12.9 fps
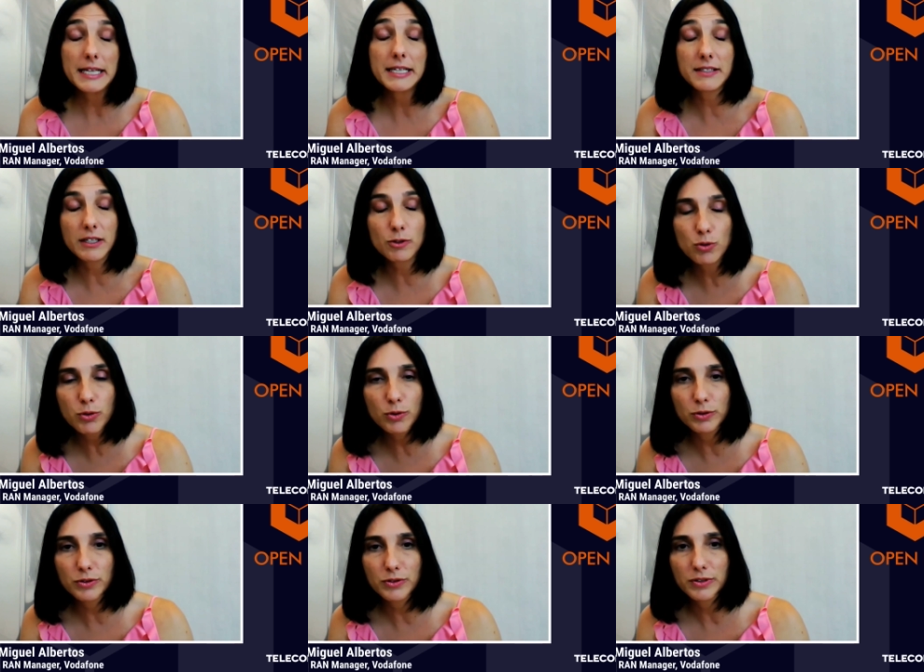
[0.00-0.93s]
It's a
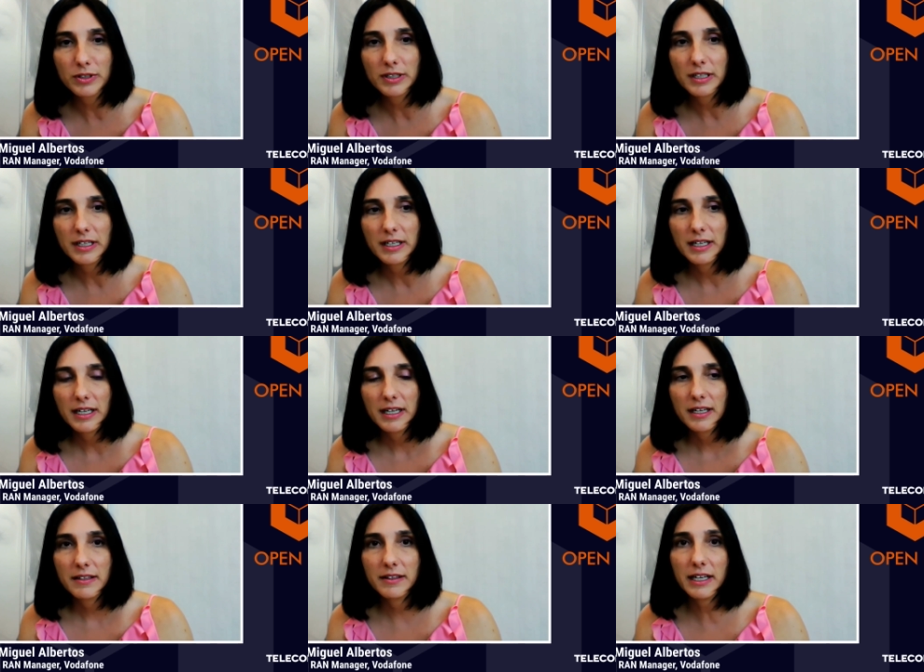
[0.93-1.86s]
truth
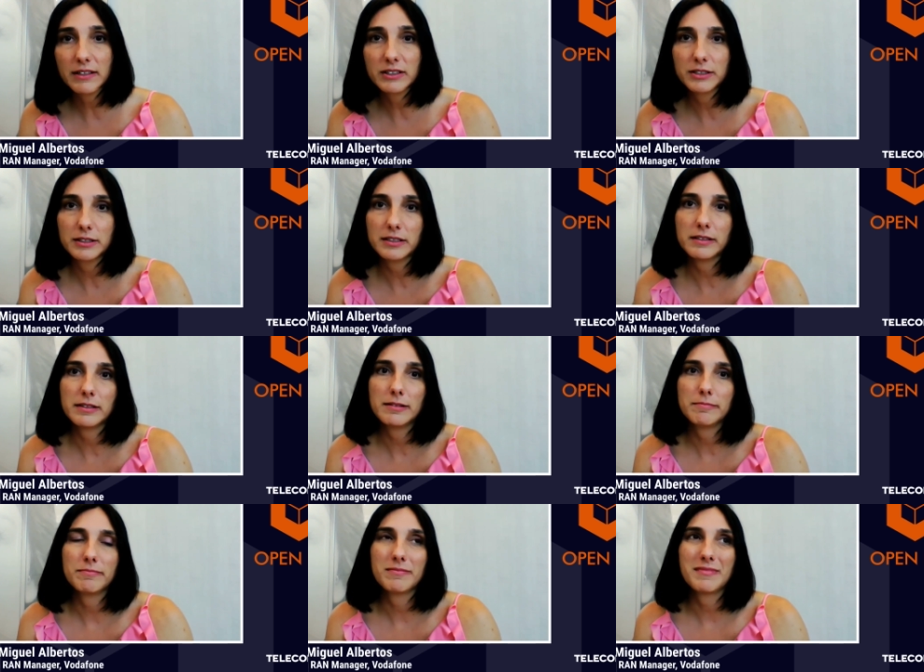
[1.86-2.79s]
that
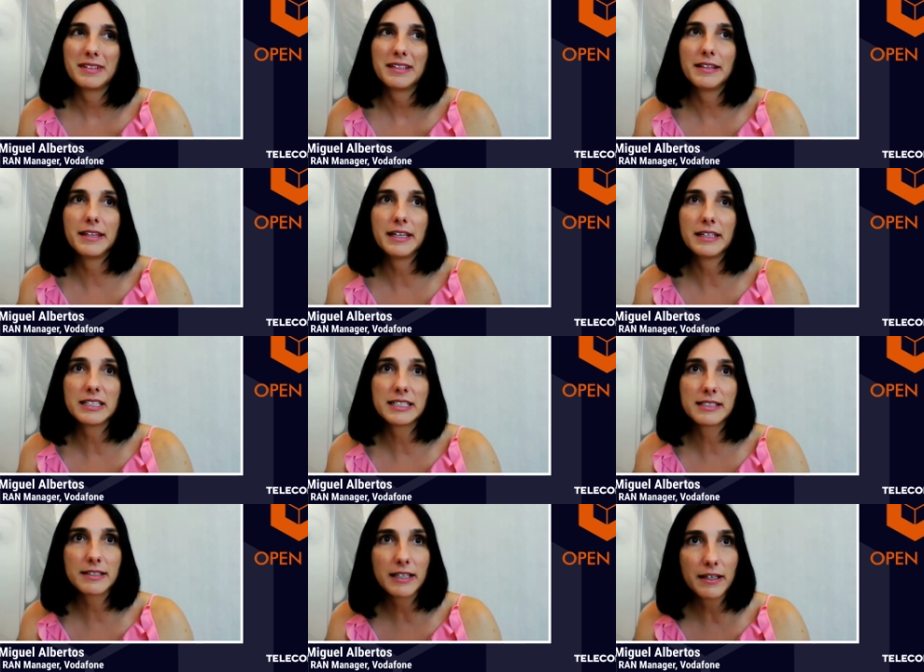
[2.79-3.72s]
the
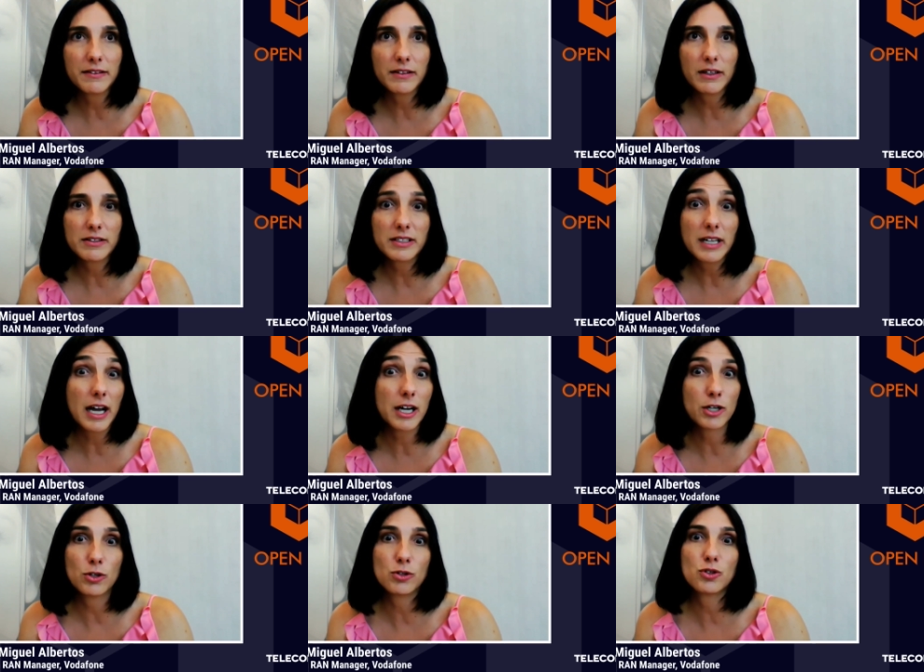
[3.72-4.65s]
standards
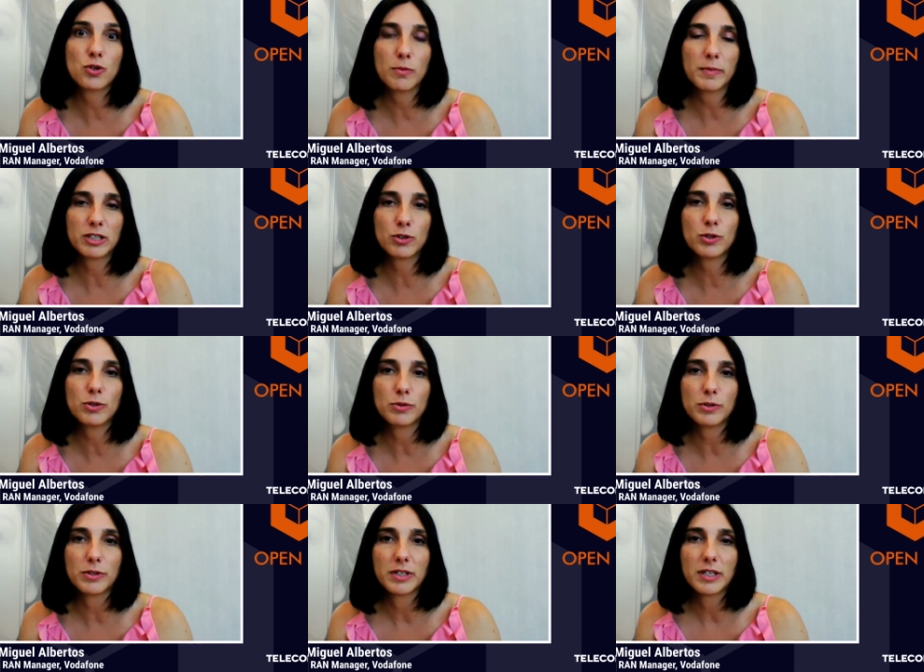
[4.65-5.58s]
are not so
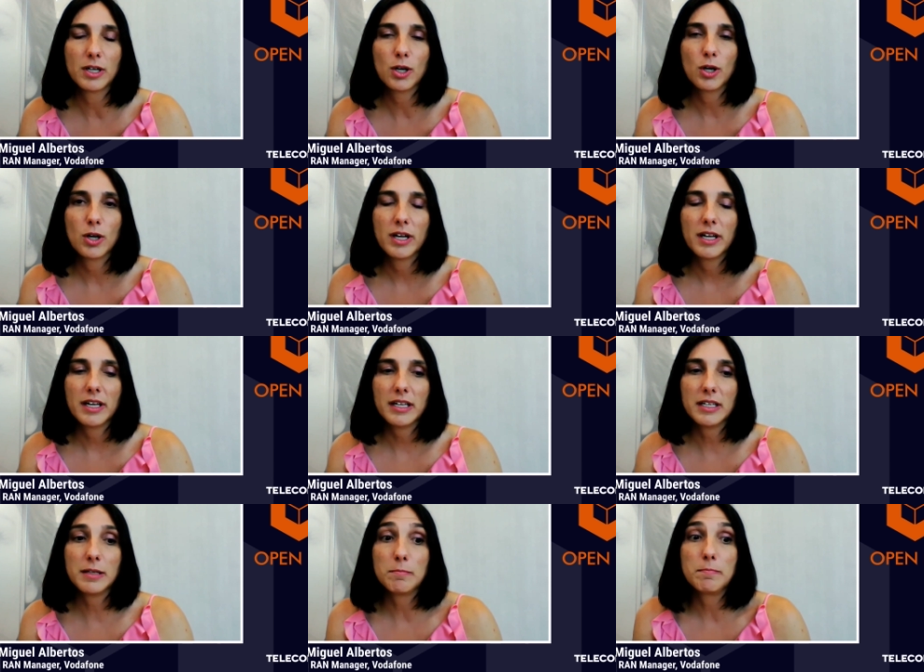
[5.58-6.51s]
mature,
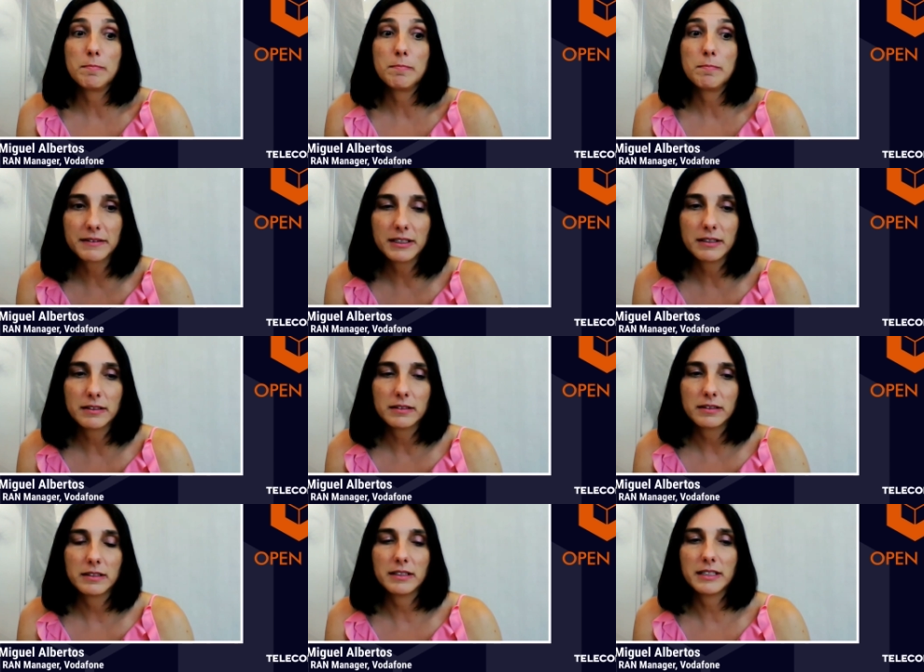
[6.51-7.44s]

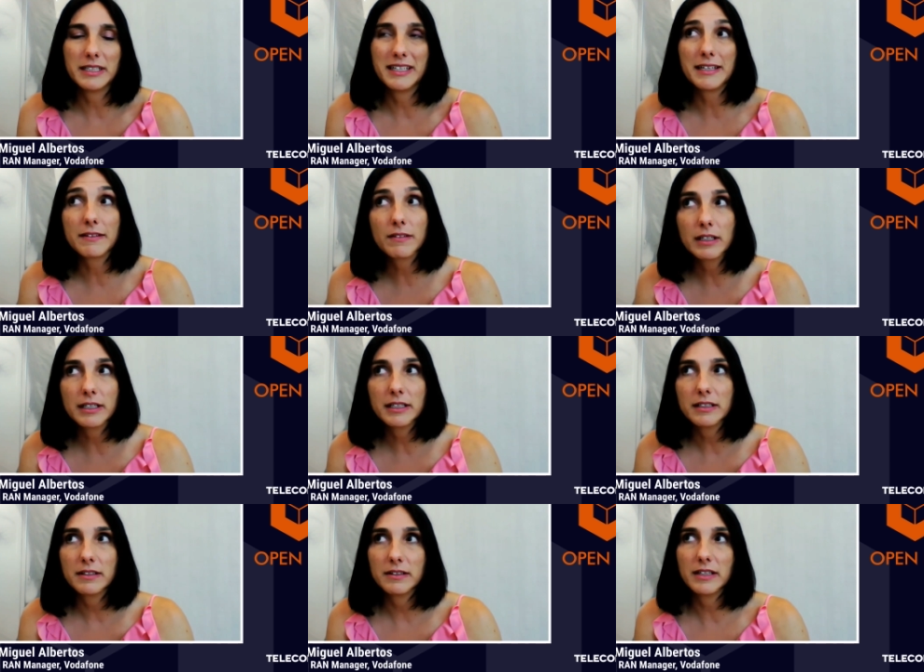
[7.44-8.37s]
impacting
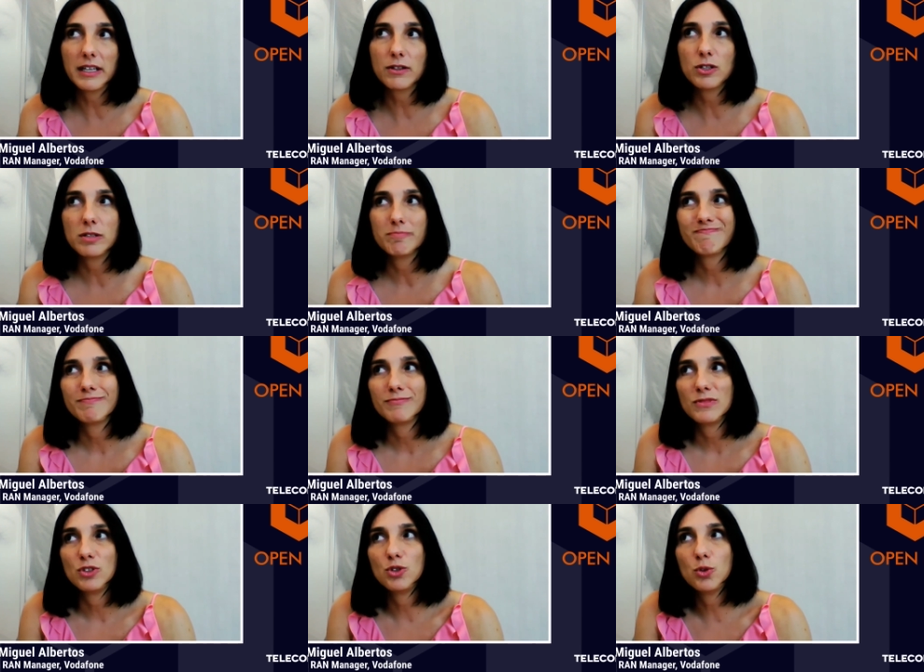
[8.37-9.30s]
directly that
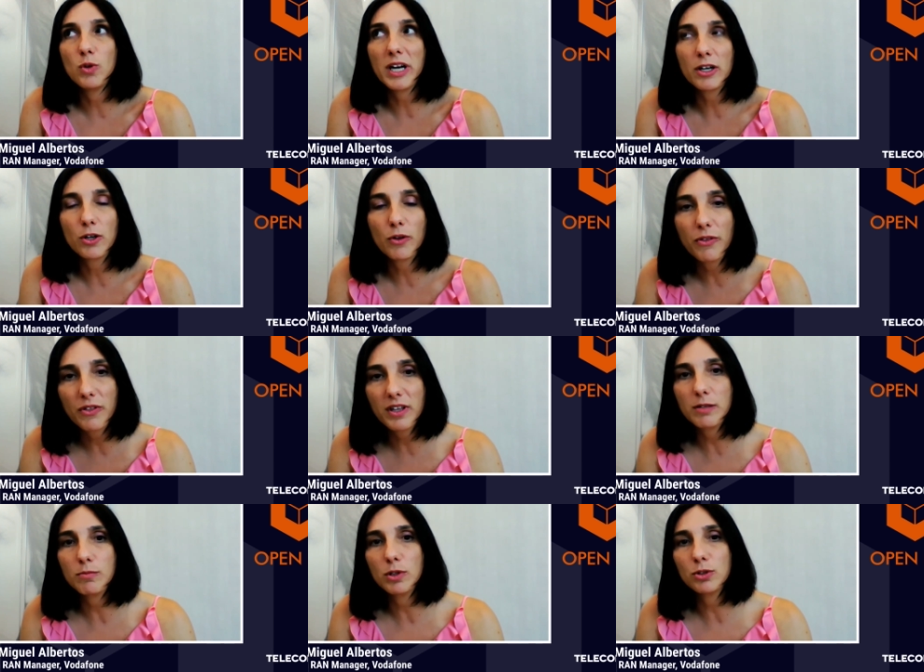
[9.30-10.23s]
you are not
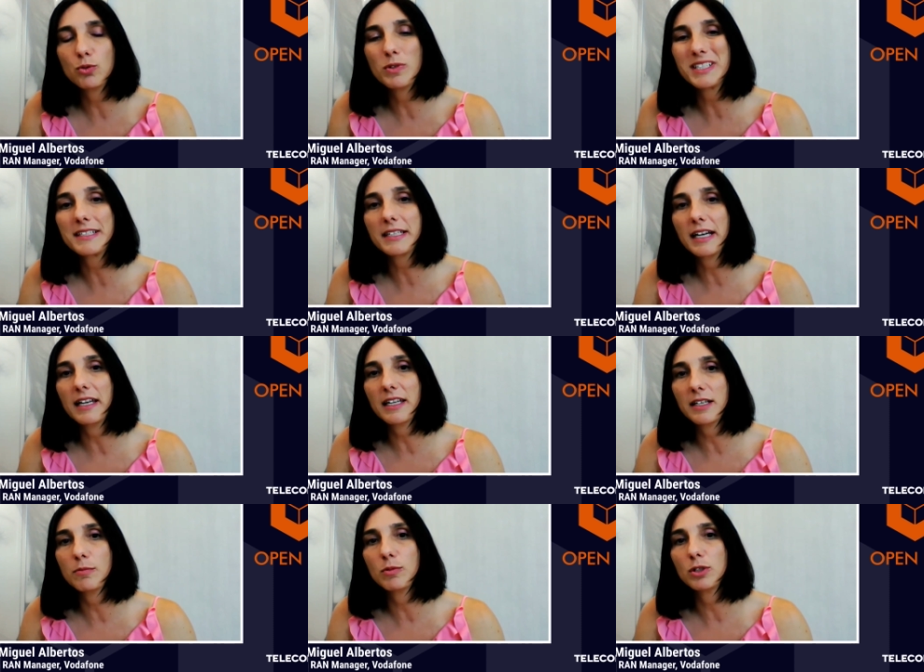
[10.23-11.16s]
able to
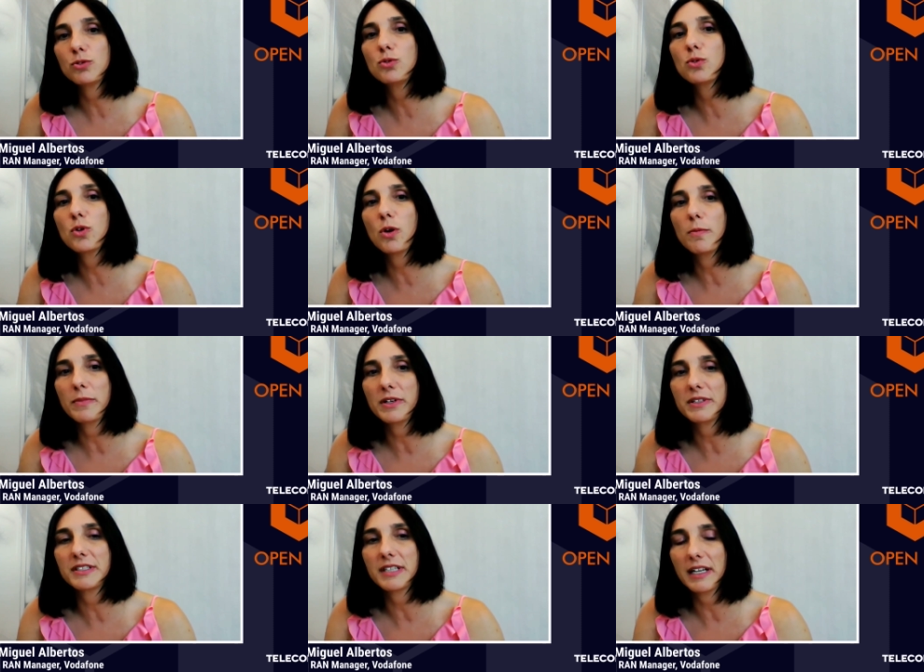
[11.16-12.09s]
scalable to
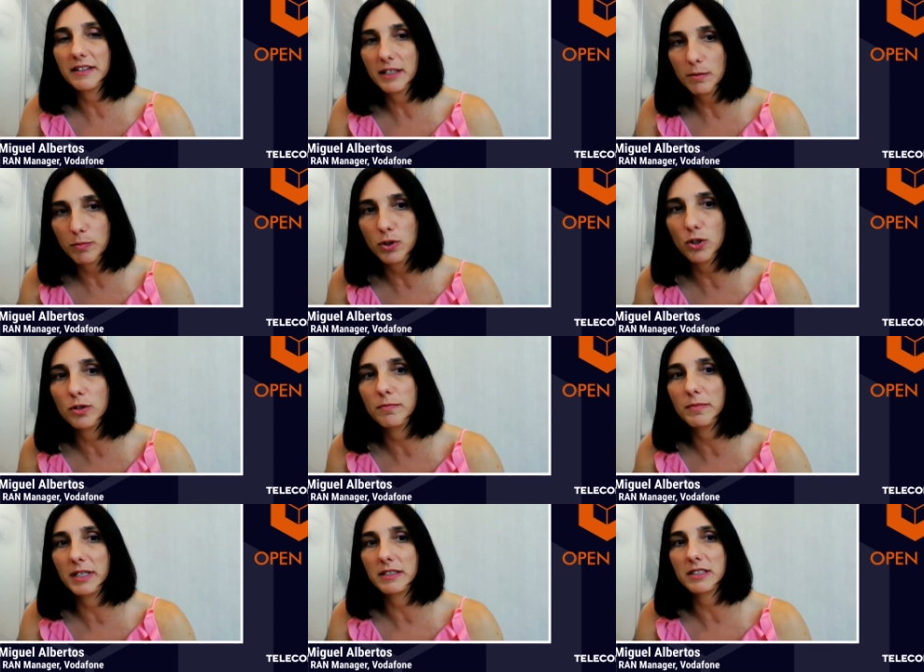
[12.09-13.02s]
commercial
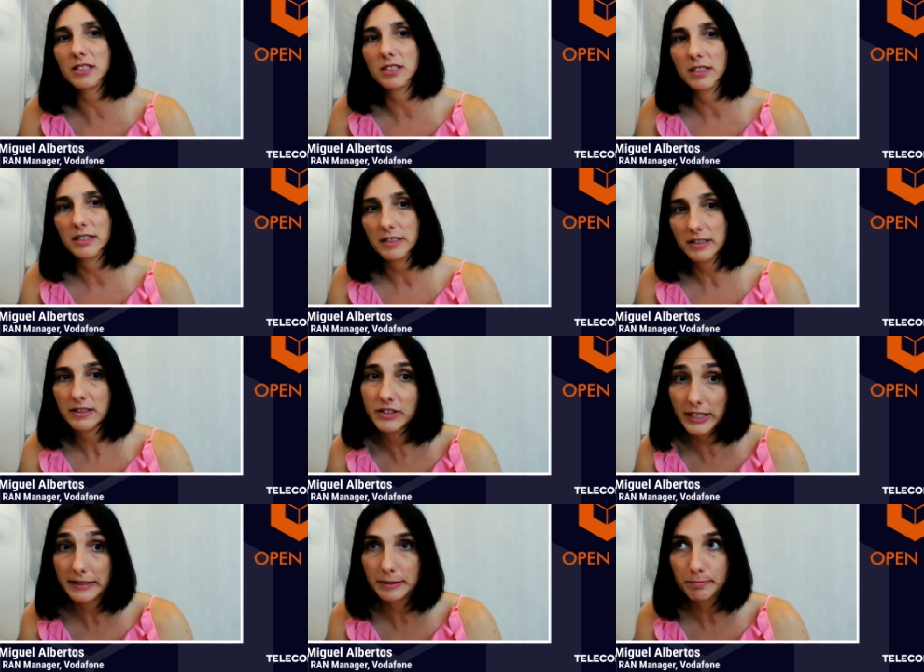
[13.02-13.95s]
deployments
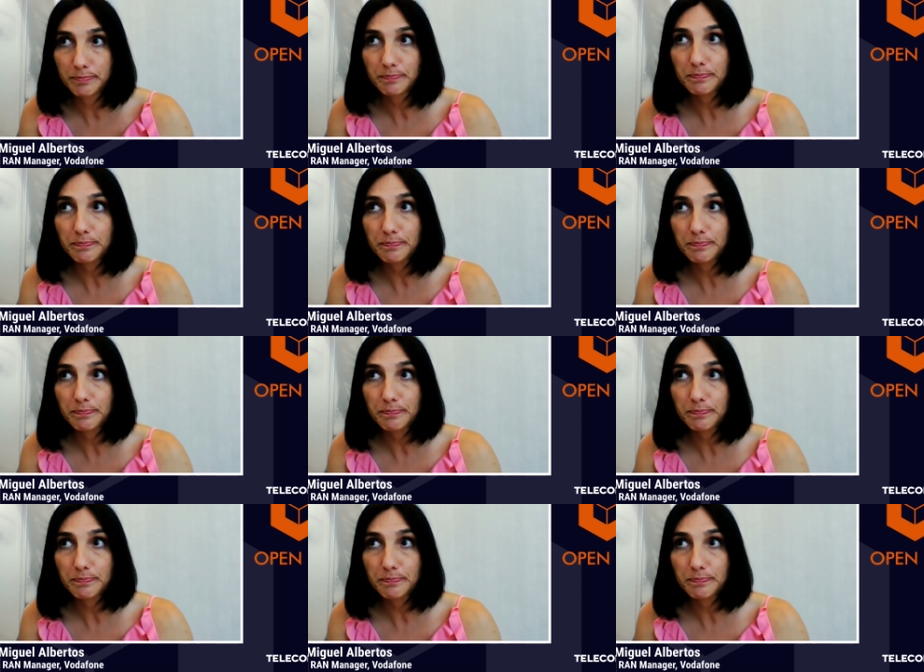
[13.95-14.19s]
yet.